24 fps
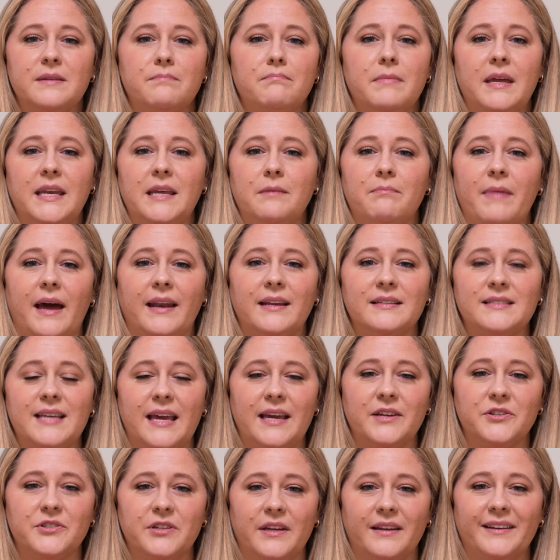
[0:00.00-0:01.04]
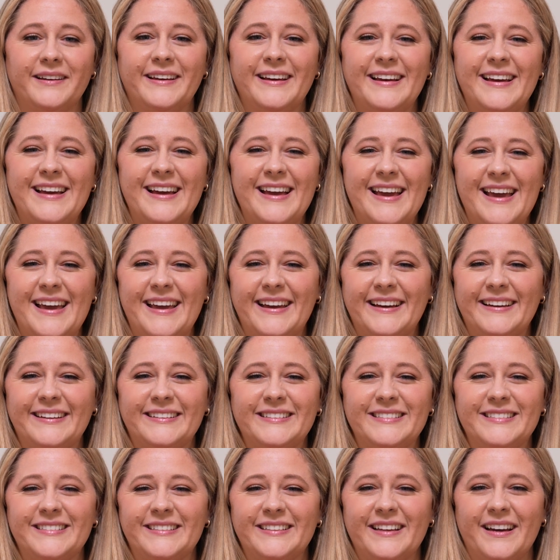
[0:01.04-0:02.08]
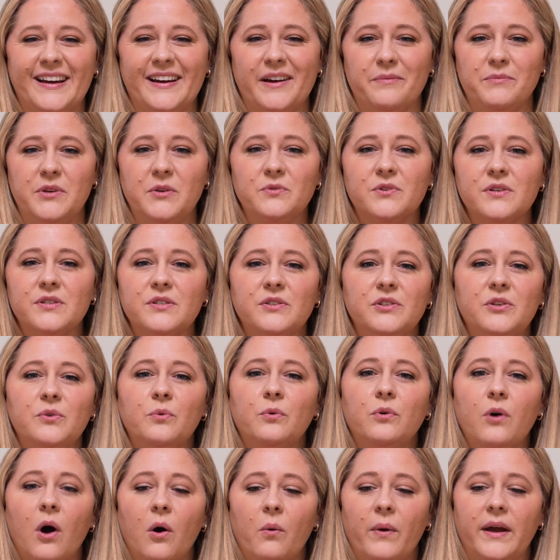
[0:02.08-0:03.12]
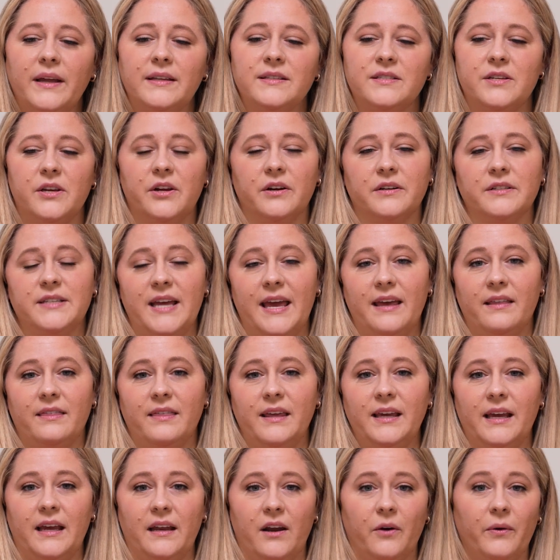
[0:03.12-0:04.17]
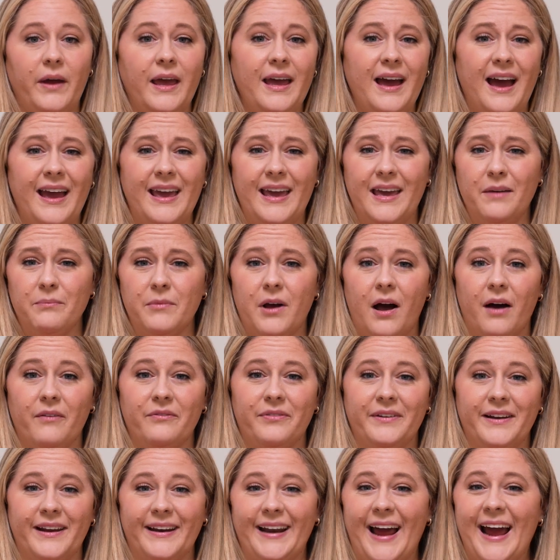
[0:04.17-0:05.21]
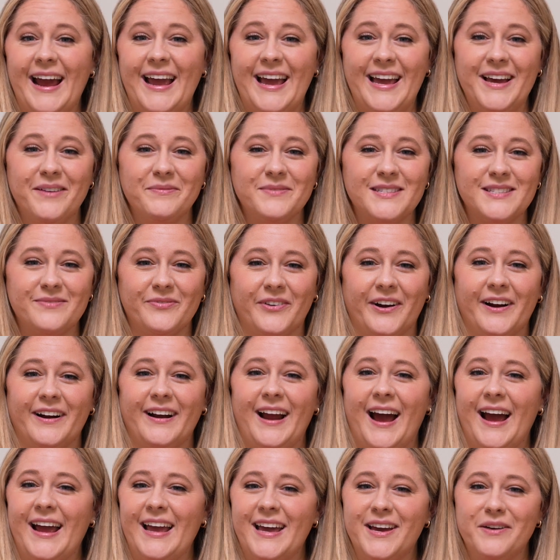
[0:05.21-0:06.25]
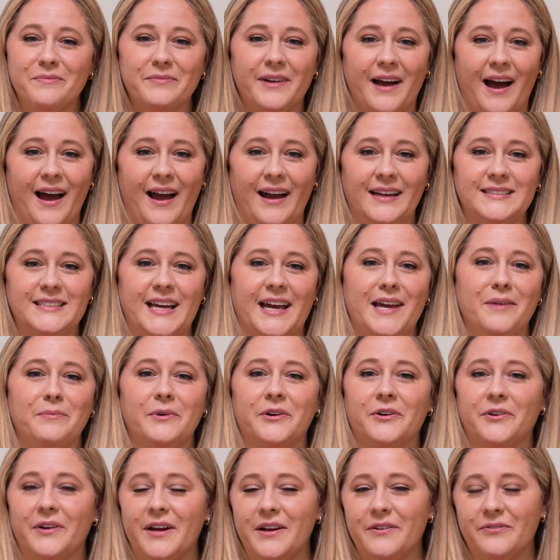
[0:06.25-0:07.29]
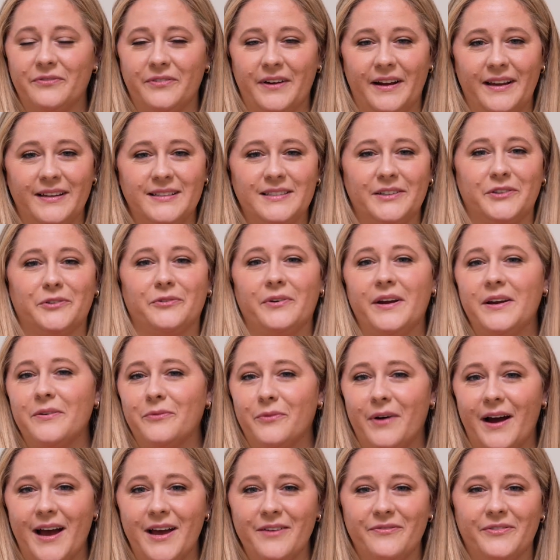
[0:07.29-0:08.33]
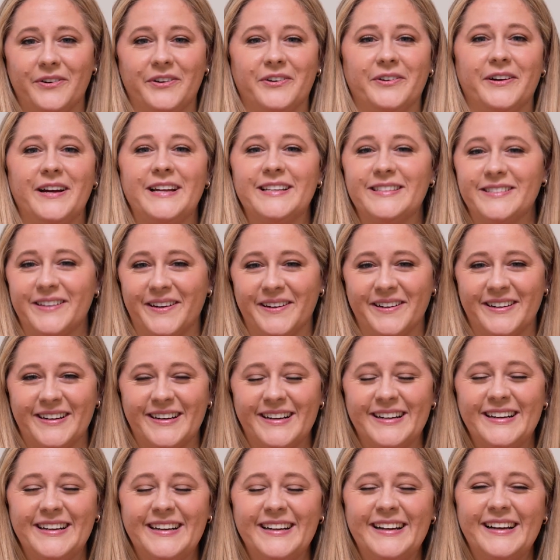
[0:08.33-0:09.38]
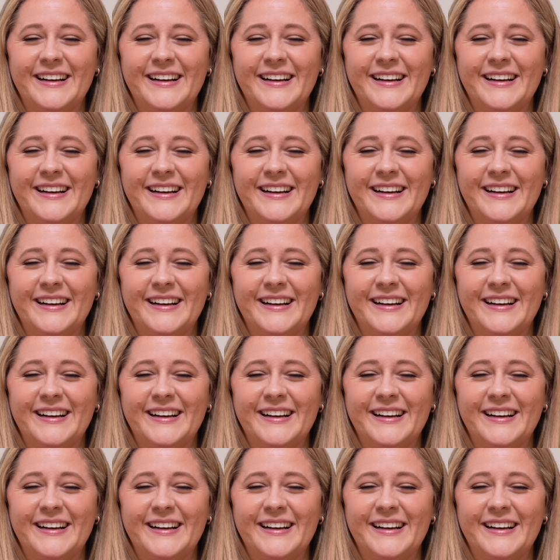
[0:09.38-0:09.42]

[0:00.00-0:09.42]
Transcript: a mini meditation. And you go into your day thinking, okay, I am confident, I am smart, I am kind, I am a great friend, a great wife, a great daughter.